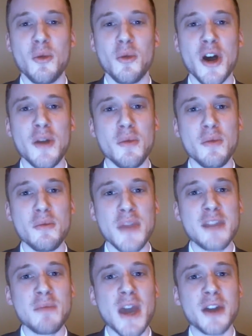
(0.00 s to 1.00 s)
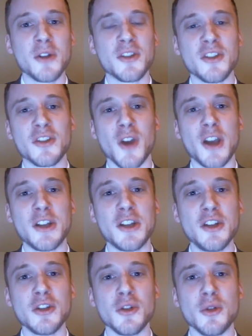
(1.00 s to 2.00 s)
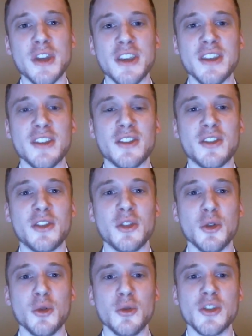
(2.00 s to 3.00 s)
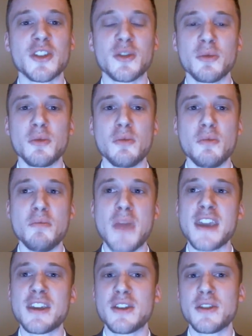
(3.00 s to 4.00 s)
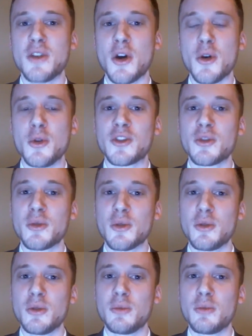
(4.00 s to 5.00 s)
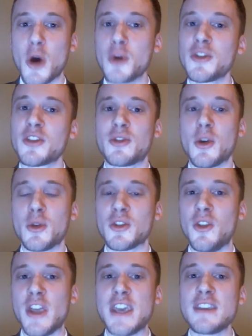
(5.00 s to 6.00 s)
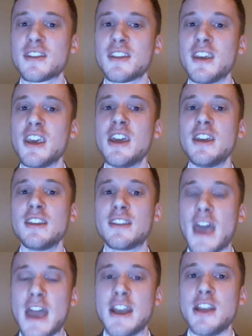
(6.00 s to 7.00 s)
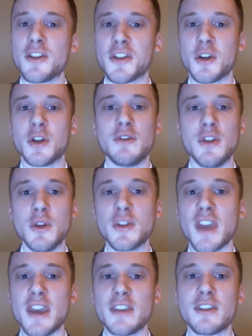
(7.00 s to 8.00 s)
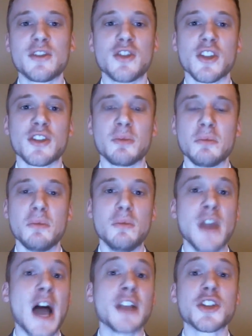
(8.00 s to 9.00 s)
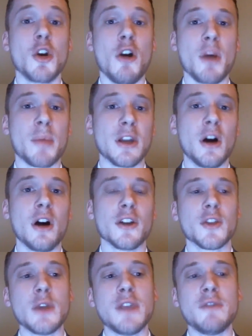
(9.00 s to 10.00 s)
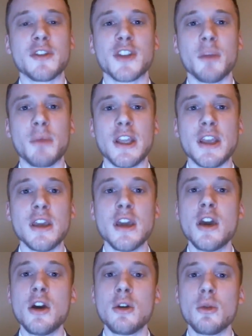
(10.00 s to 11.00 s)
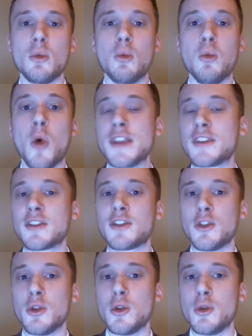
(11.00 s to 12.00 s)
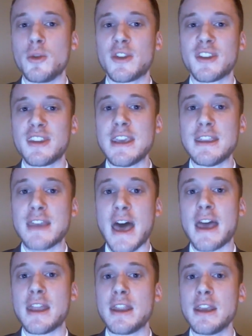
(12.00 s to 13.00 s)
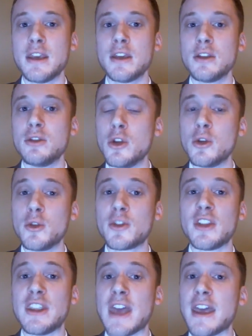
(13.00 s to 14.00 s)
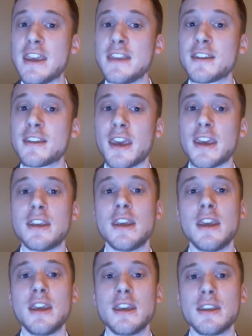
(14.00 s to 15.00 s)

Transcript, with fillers: what Media Matters is trying to do is to just make those posts, those links to any alternative news sites, just not show up at all. So even if somebody wants to see that news, see that insight,